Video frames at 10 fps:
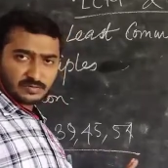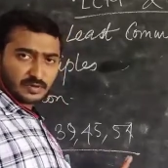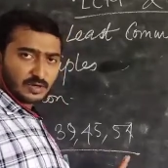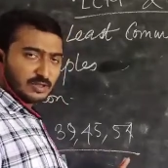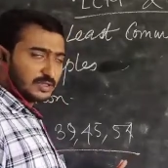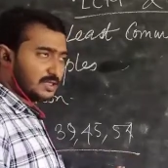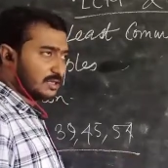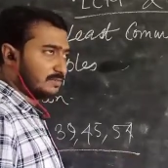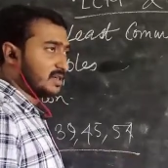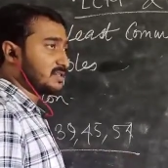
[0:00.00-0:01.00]
of all three
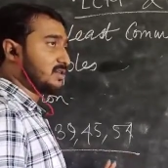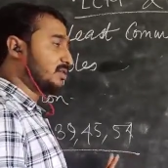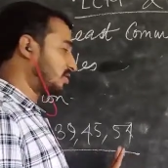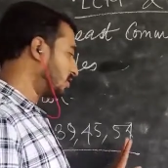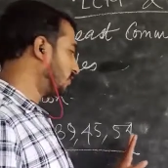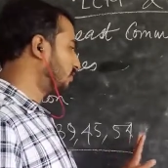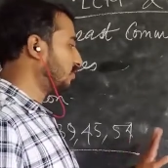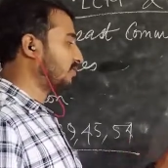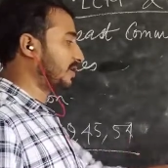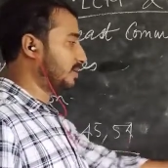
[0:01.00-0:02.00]
numbers, or all
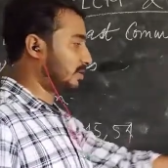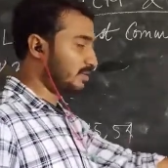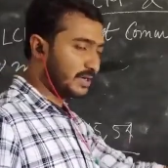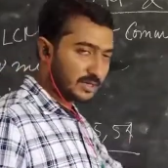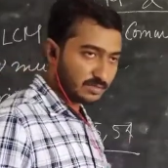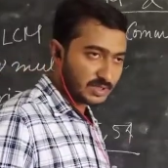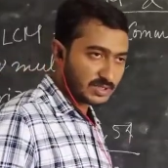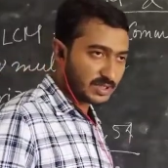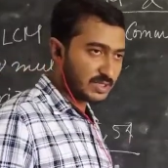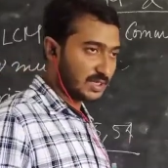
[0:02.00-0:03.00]
4 5, how many
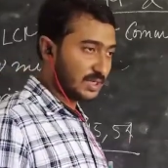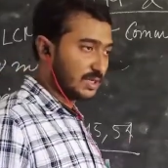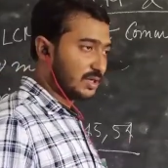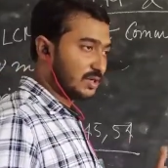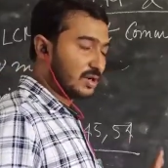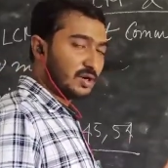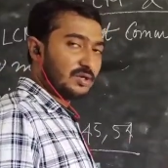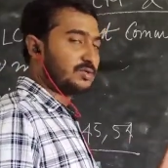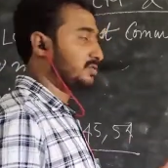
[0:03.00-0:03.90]
numbers are there, all